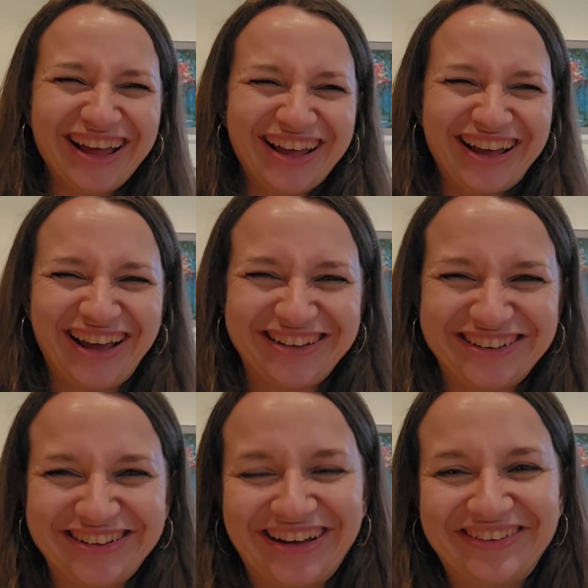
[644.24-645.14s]

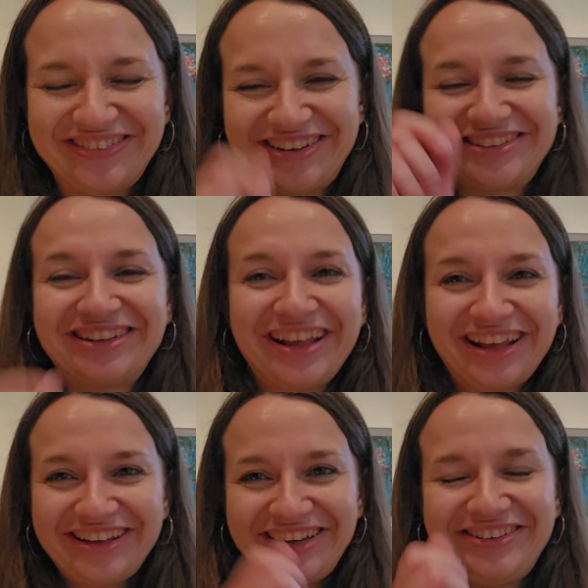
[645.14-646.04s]
ended up, because
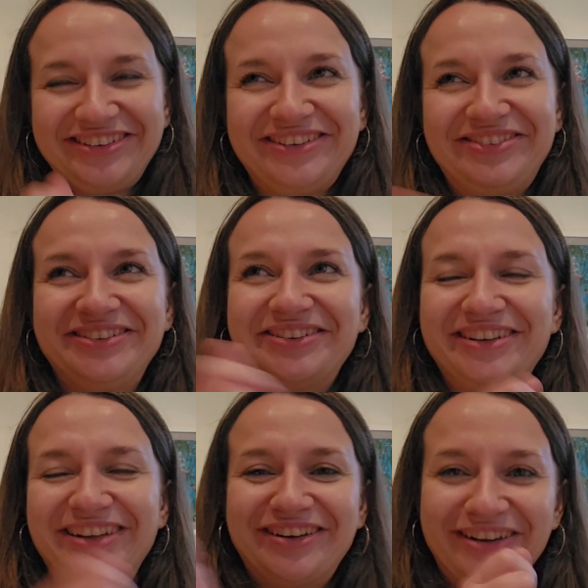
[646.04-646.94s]
if you do
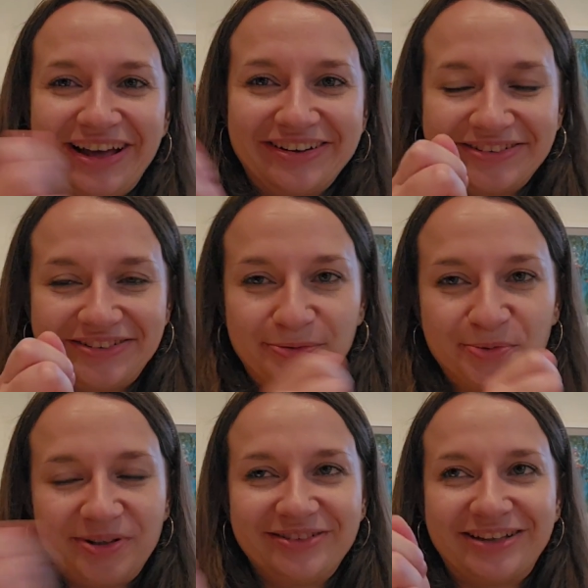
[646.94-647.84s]
it at an angle, the
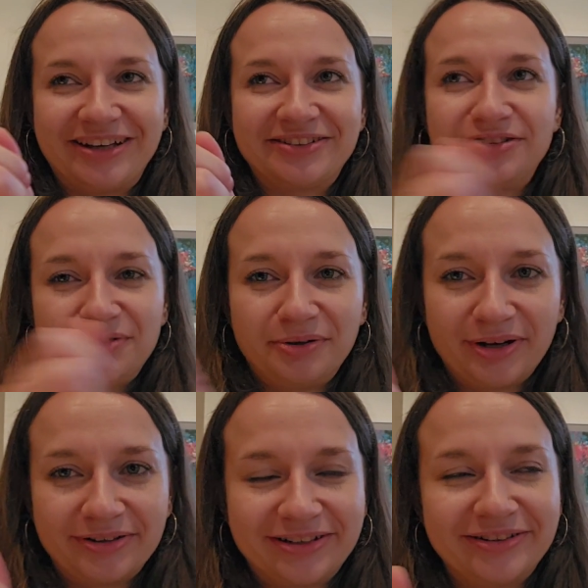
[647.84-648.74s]
wood is actually
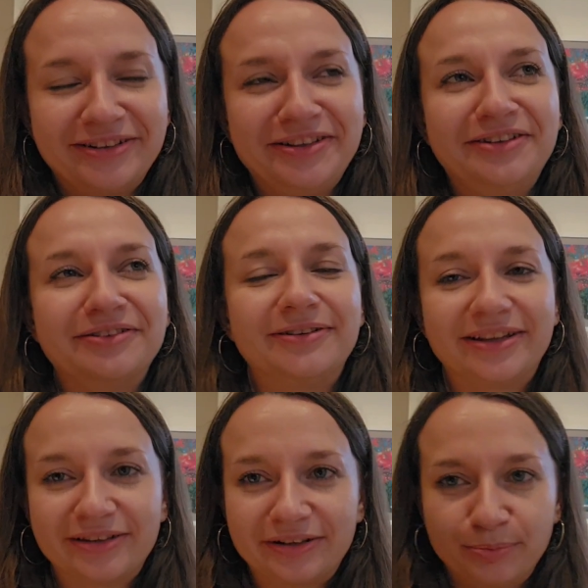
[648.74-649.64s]
stronger than the needle,
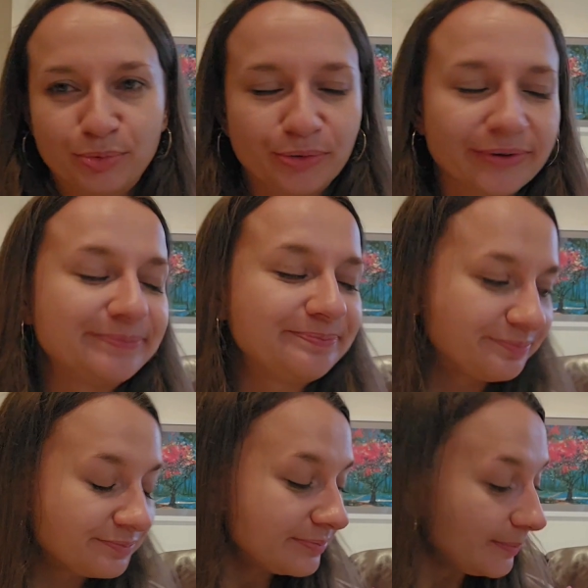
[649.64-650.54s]
and then it broke.
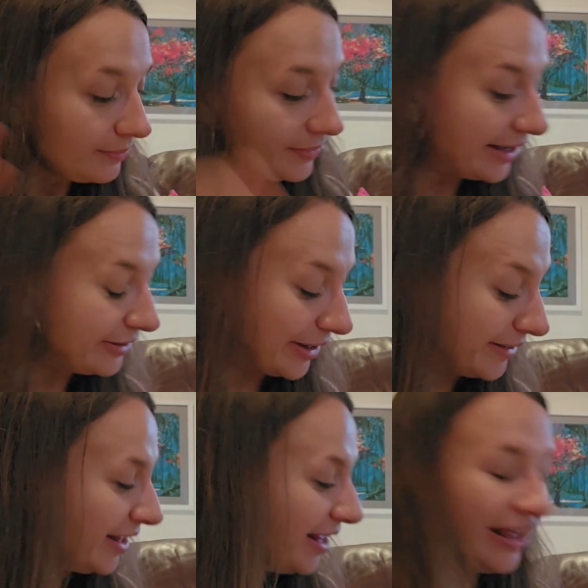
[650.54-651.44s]
Anyway,
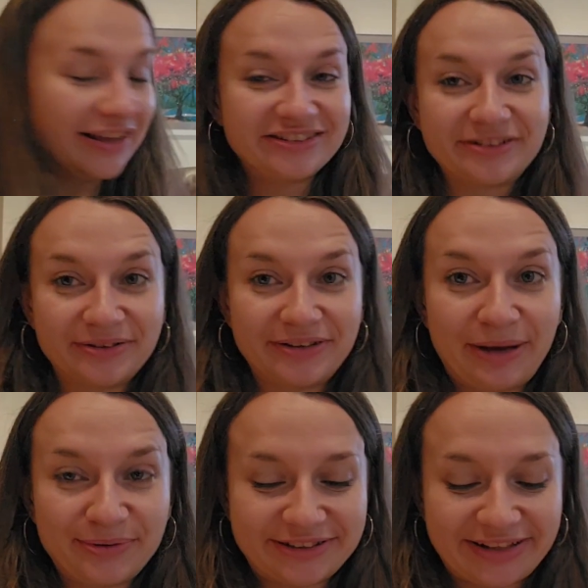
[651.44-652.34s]
so
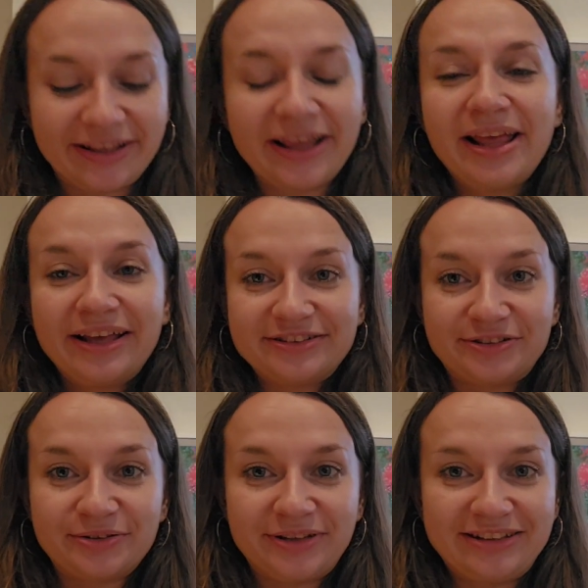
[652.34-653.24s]
that was it.
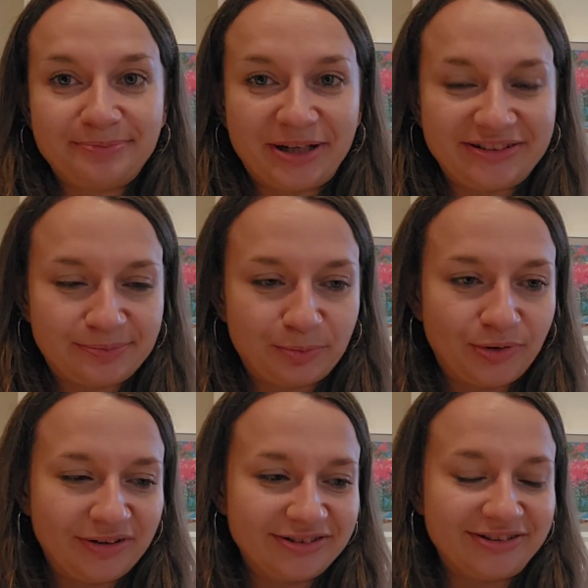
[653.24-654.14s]
So that's my
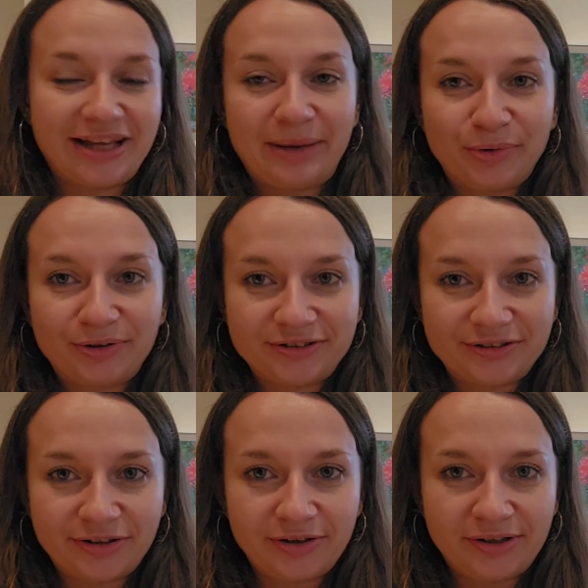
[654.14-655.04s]
smalls. I'm
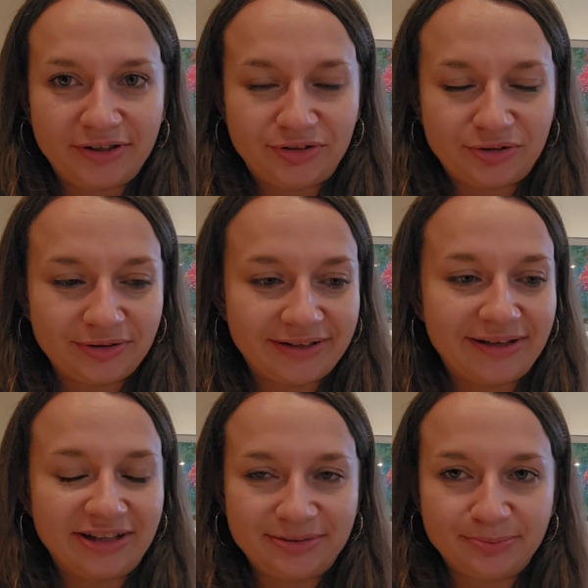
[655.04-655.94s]
also going to
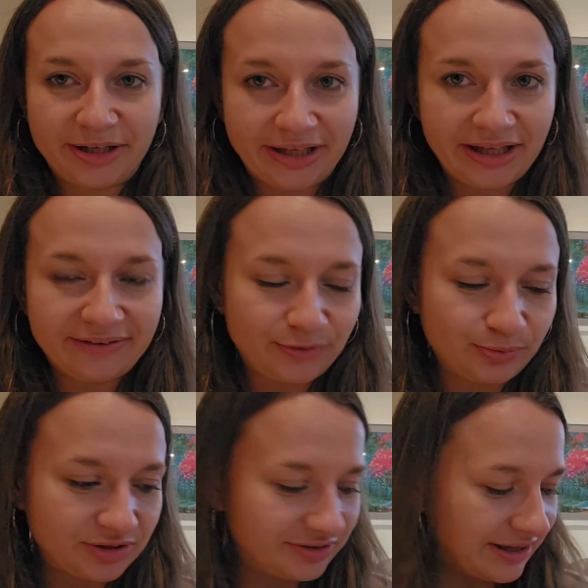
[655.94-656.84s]
attach my gift,
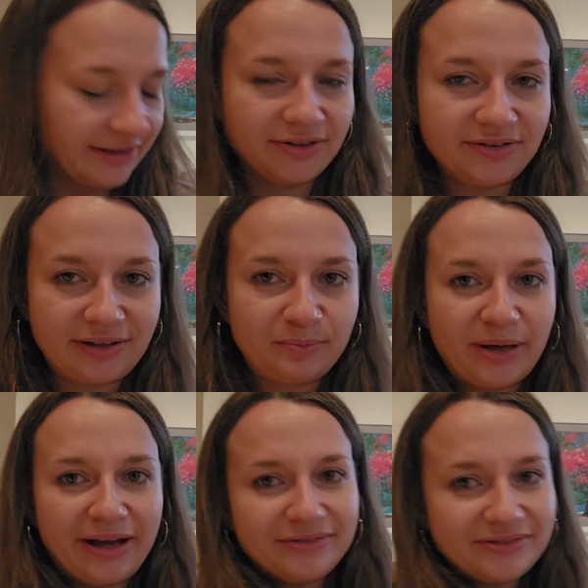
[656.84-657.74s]
which is under
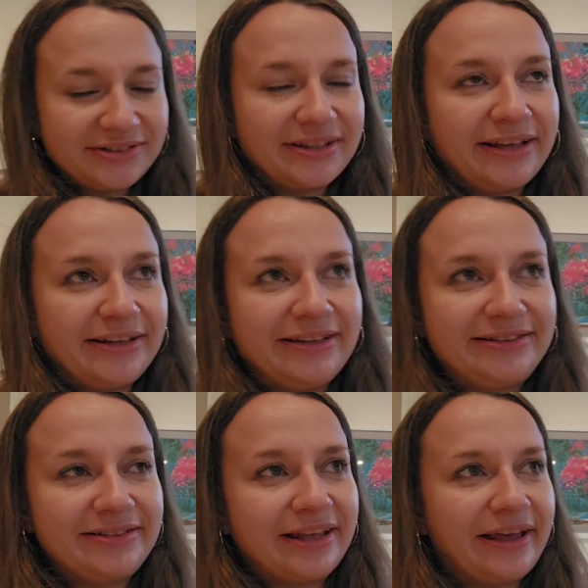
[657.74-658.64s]
£10, and
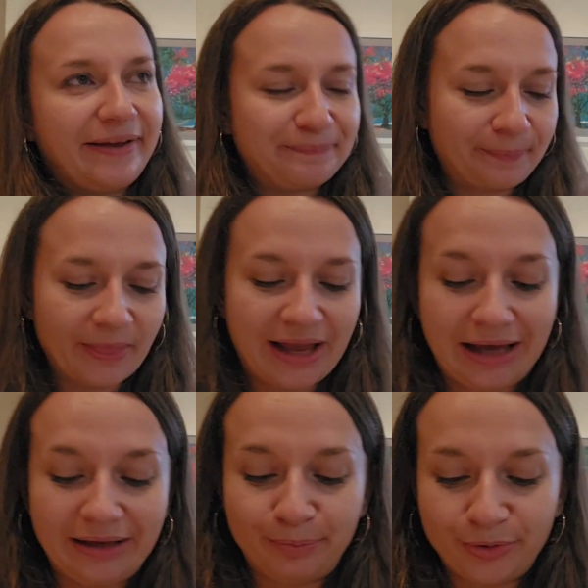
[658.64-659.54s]
it's the
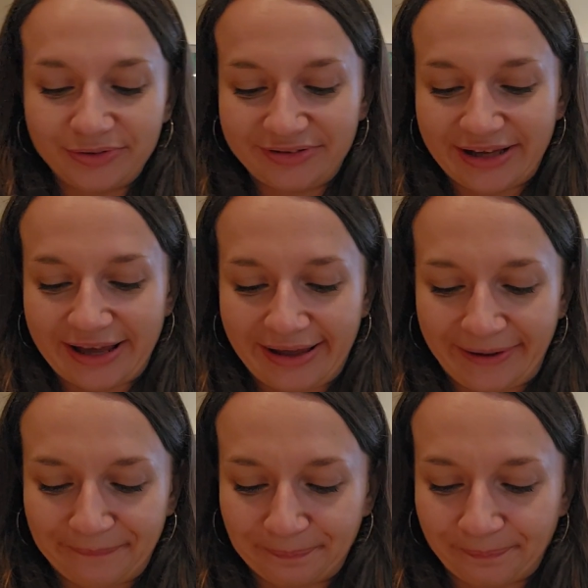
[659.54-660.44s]
I bought a